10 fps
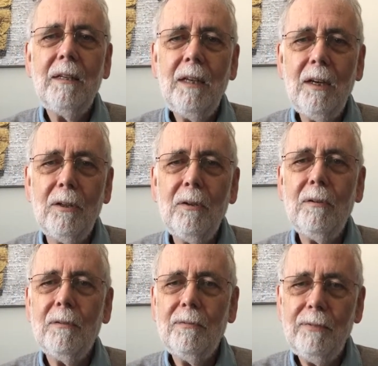No,
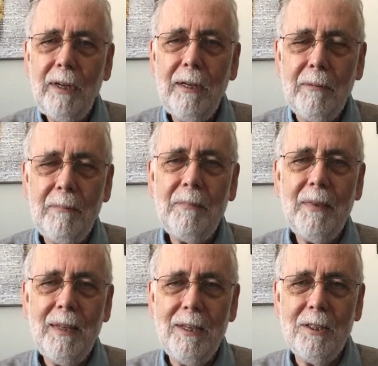freedom
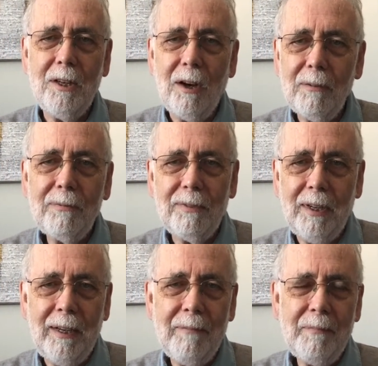is not free.